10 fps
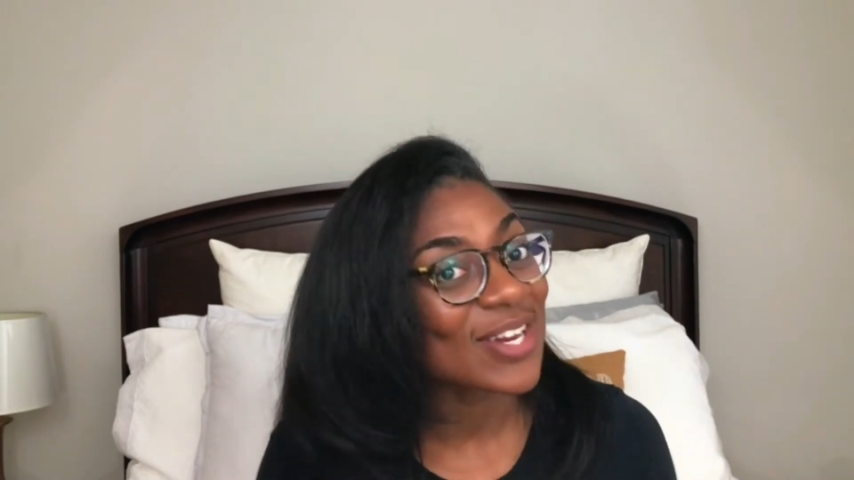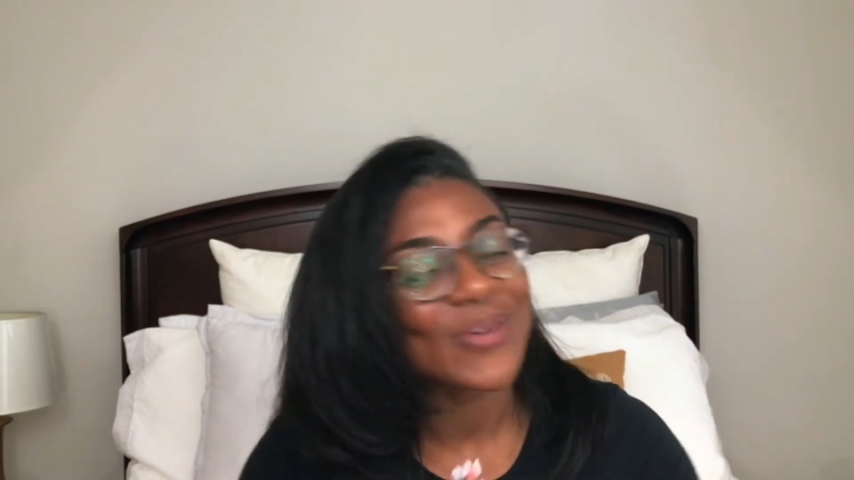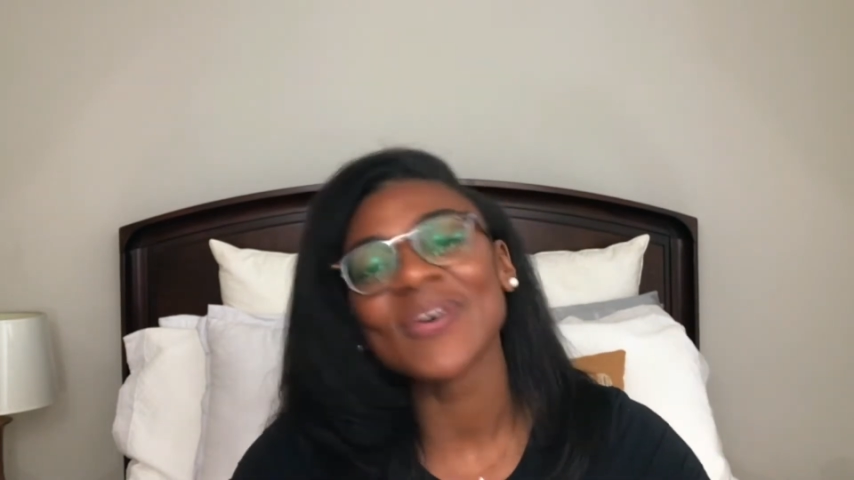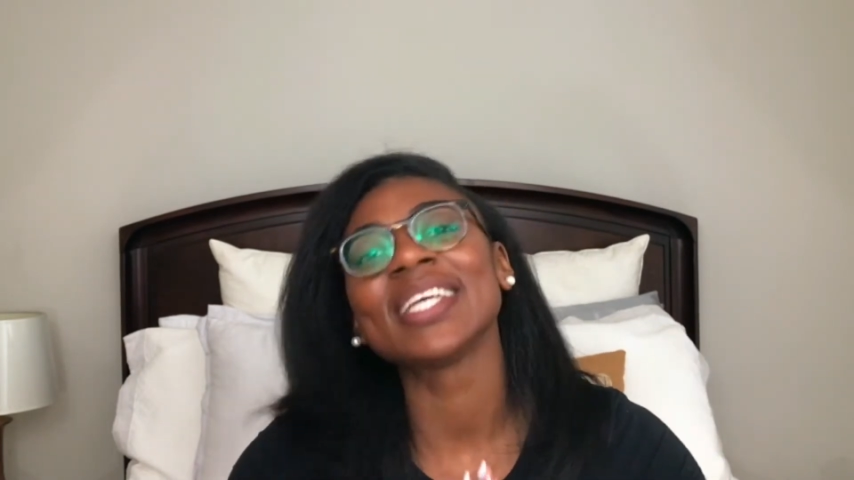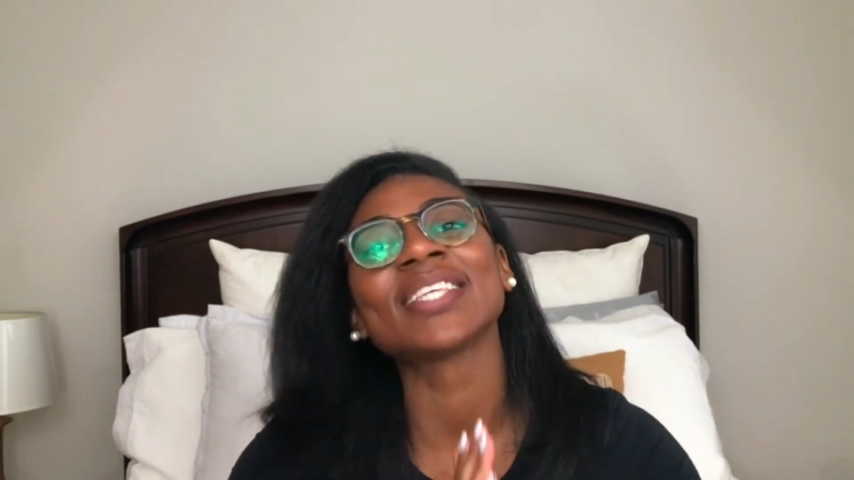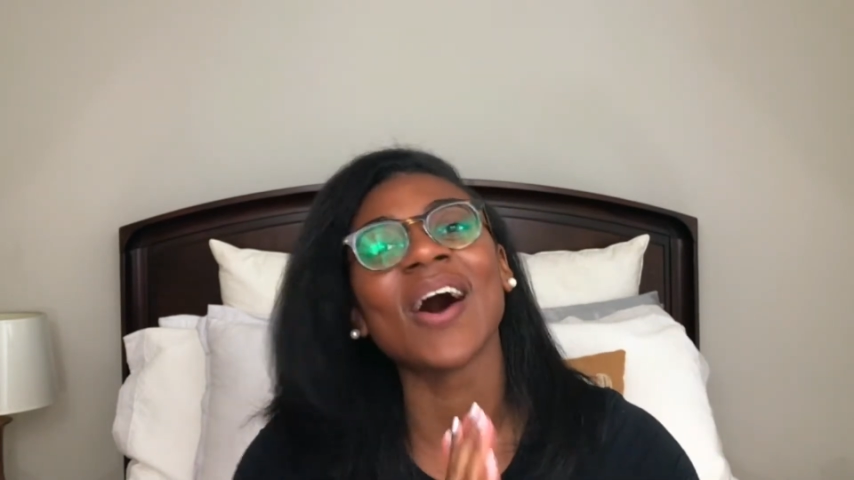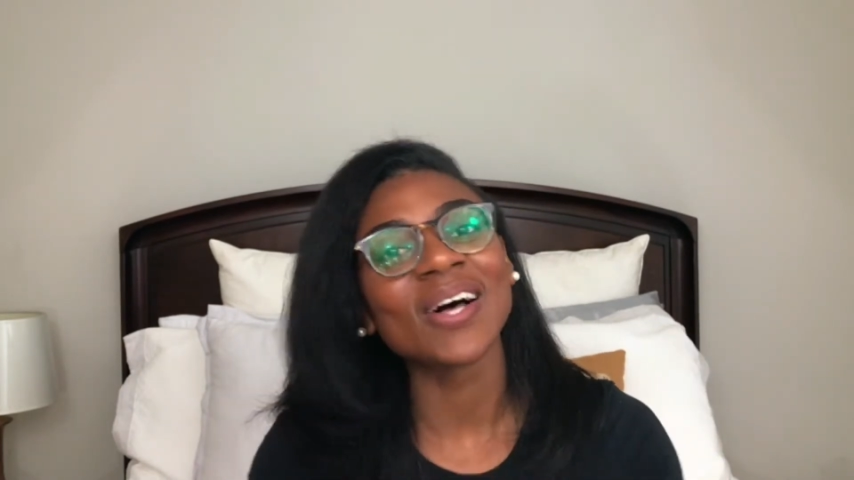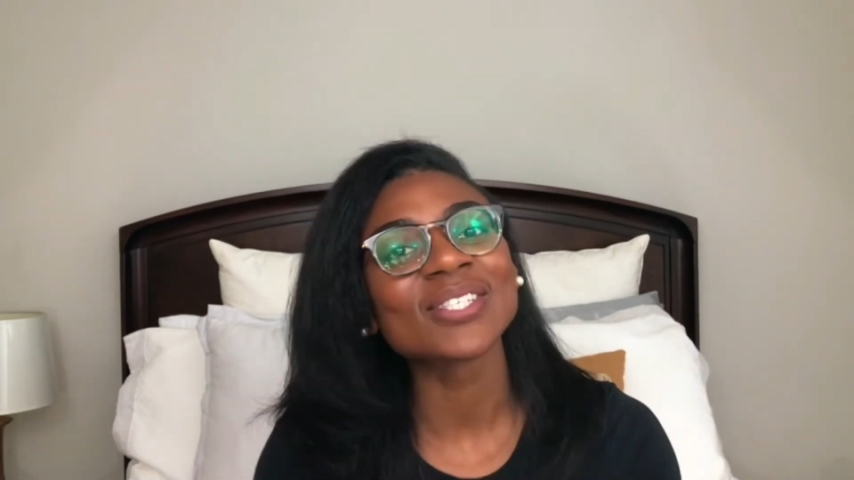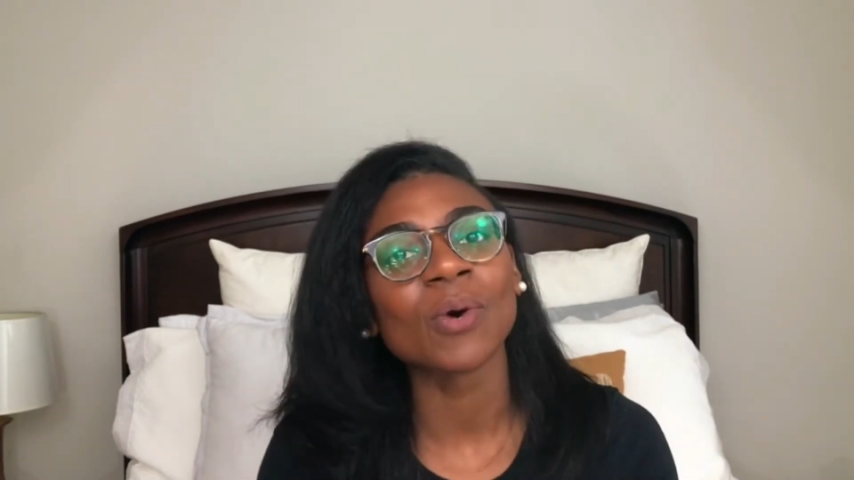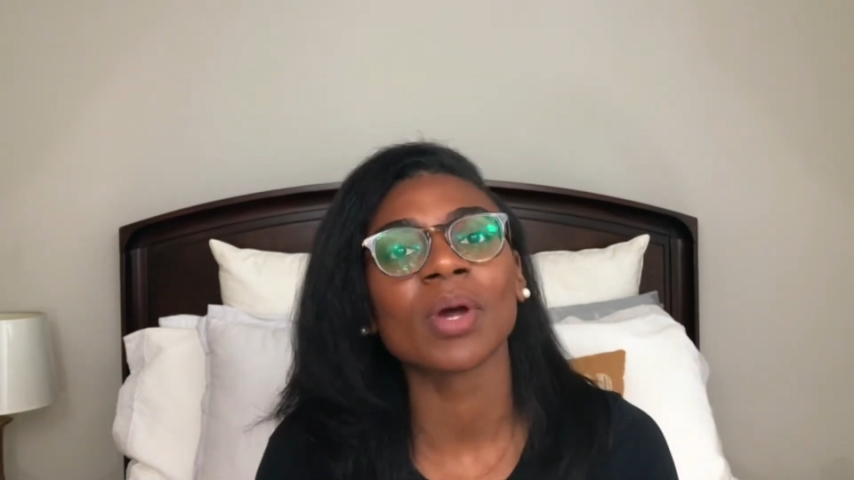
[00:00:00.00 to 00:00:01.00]
who is
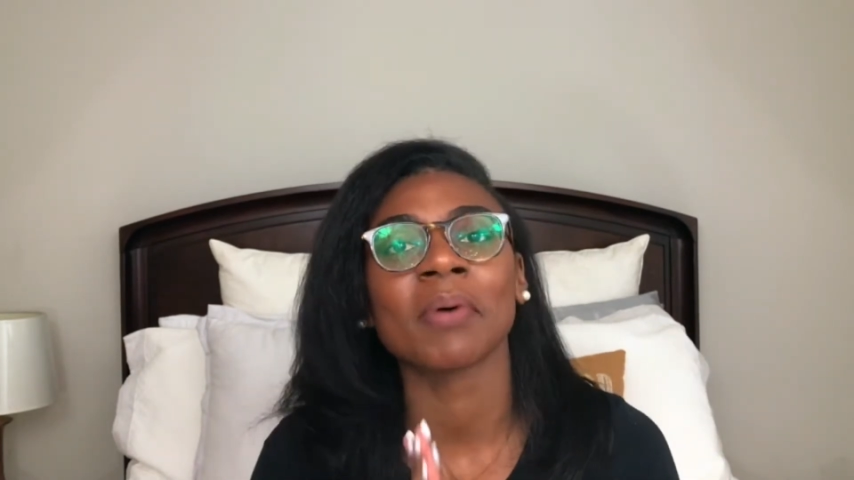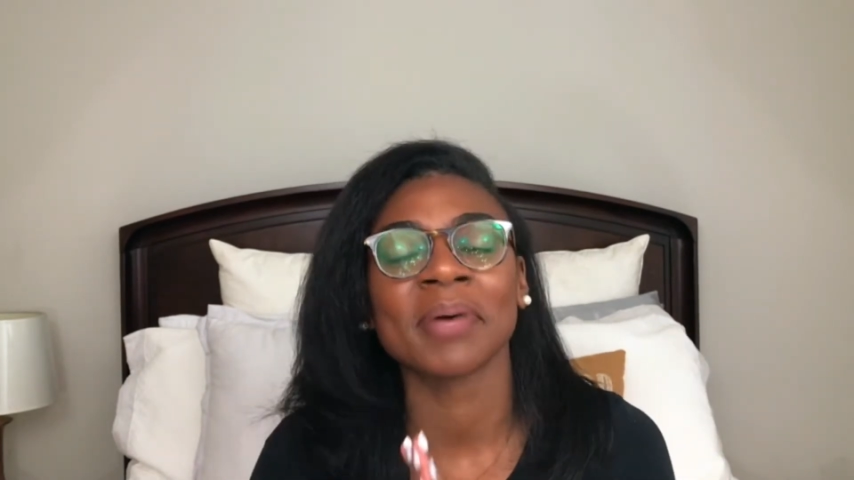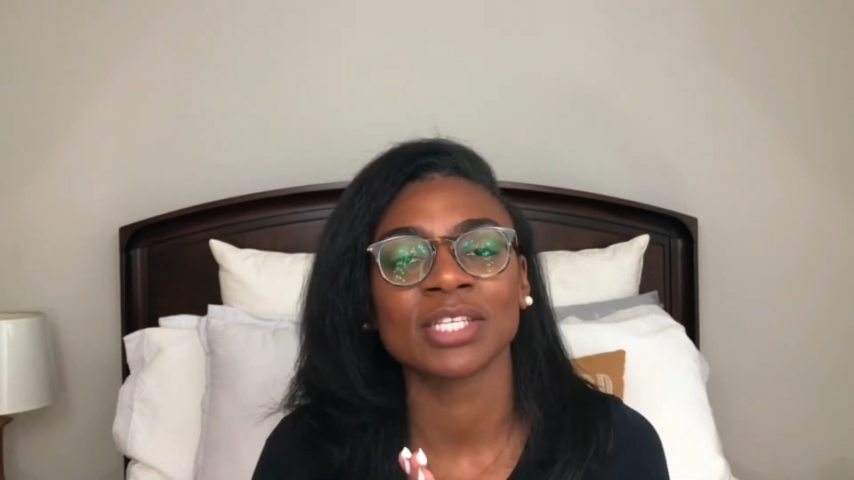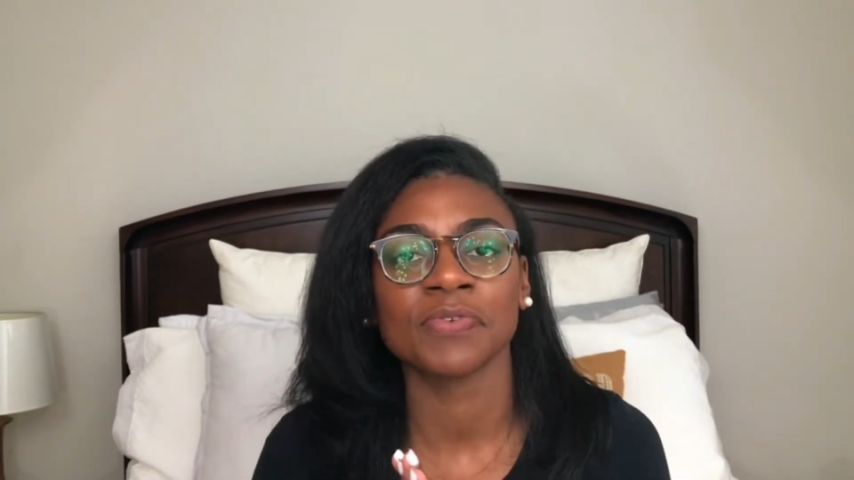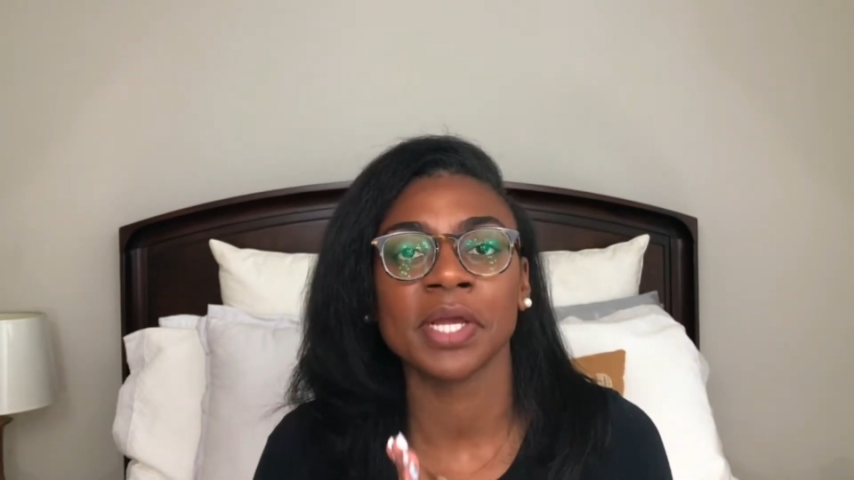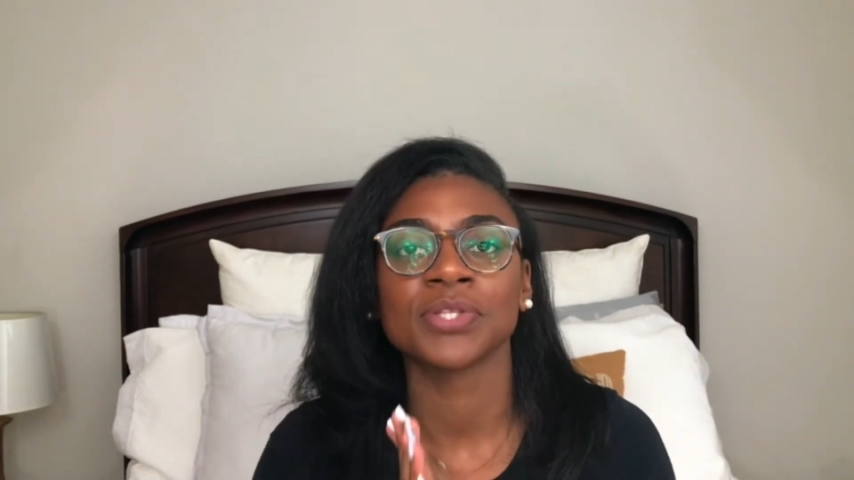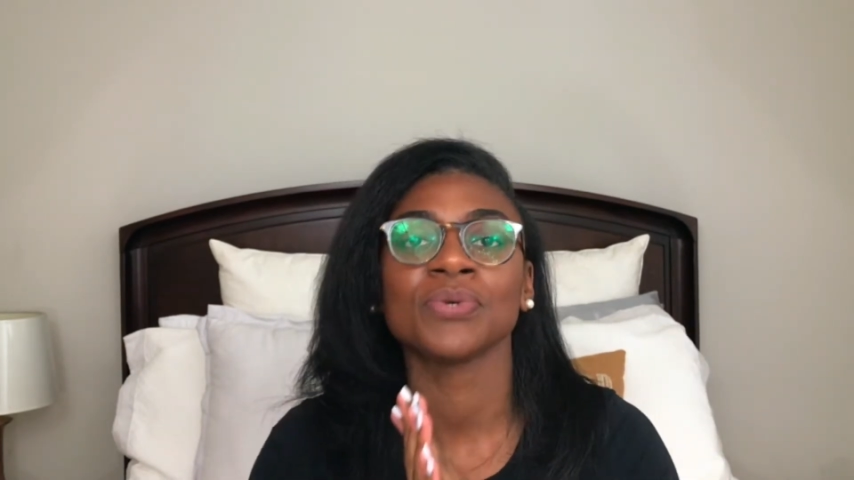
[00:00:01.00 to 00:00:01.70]
also one of my best friends,